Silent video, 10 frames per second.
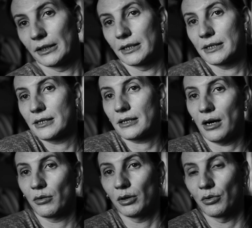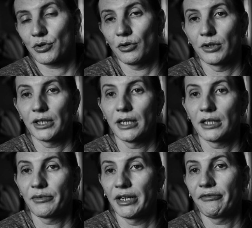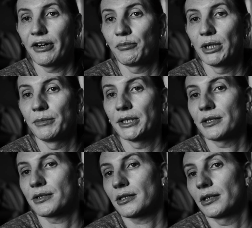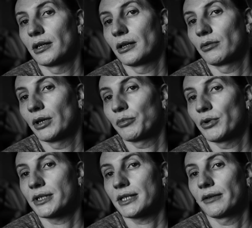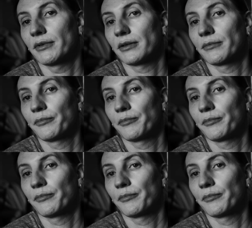this is how it looks on the 25mm 1.7.